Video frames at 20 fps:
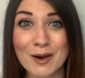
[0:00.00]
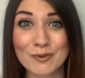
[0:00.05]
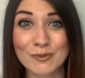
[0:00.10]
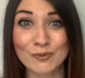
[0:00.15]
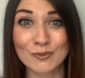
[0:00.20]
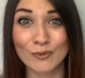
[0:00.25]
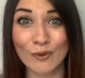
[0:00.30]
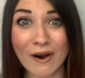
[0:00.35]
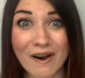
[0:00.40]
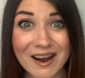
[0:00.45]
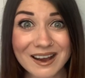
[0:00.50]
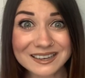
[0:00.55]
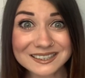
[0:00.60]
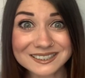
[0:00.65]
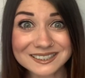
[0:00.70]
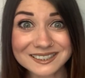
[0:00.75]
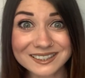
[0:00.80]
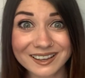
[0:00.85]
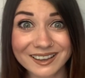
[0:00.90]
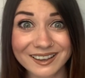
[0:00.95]

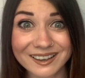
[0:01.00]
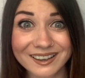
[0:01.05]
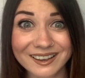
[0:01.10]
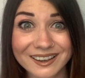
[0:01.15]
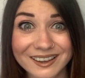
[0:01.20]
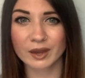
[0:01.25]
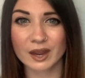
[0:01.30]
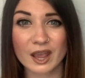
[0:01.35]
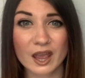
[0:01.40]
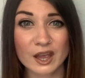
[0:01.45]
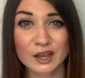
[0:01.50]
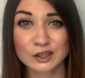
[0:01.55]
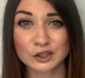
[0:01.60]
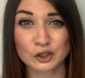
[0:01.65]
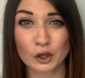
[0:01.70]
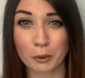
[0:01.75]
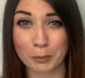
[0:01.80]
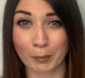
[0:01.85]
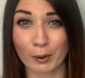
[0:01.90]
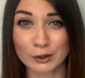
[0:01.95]
What?
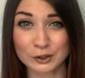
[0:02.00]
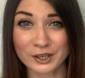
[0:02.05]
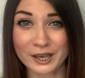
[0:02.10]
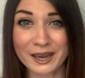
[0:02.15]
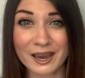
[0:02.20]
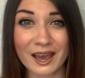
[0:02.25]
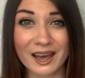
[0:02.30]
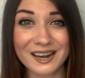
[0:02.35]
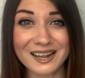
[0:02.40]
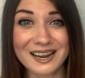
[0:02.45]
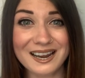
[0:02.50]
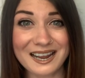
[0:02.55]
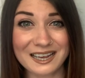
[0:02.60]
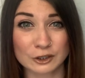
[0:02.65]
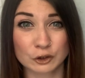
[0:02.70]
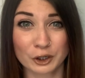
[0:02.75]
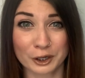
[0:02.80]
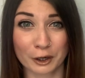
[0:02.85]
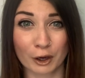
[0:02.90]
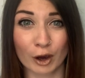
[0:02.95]
So putting an
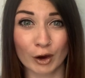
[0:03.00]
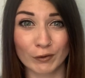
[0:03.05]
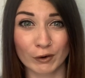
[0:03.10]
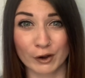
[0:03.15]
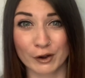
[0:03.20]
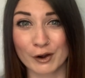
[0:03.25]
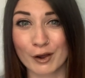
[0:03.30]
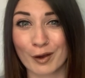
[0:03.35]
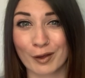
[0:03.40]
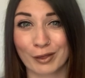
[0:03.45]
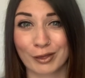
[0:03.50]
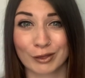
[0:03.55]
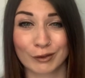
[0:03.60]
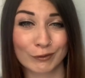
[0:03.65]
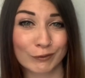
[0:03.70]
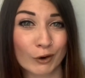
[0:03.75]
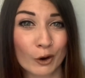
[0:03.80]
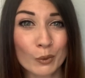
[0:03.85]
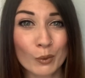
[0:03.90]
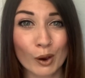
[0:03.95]
electric current
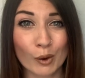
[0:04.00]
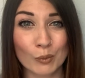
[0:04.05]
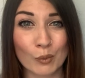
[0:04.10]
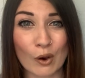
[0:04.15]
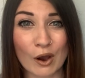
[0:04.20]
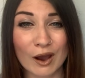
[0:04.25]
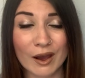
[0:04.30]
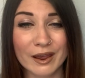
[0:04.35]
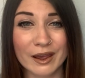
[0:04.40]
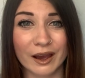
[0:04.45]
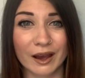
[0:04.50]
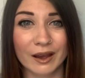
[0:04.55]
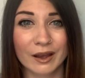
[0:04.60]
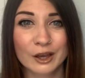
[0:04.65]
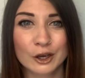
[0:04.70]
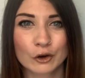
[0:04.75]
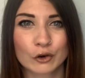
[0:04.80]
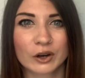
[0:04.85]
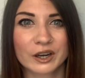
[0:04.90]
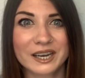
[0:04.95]
through a wire
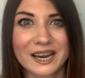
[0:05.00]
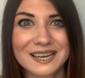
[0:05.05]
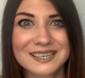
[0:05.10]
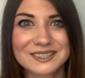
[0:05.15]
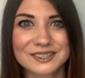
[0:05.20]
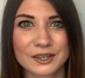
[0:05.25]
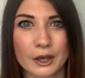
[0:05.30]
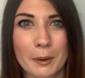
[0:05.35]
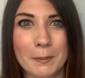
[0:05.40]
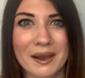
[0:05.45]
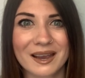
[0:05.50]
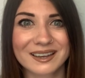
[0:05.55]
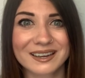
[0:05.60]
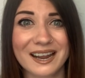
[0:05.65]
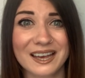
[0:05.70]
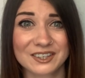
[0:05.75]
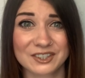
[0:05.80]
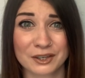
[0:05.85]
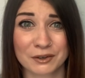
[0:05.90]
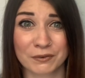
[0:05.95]
creates a
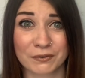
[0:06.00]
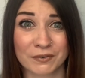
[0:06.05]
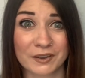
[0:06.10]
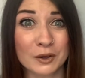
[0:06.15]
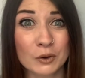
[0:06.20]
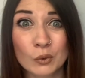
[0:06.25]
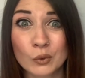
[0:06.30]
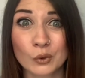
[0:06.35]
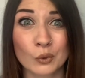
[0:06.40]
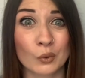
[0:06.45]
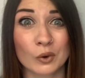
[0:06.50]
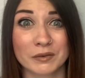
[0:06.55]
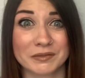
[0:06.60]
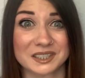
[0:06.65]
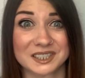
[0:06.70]
magnetic field all of a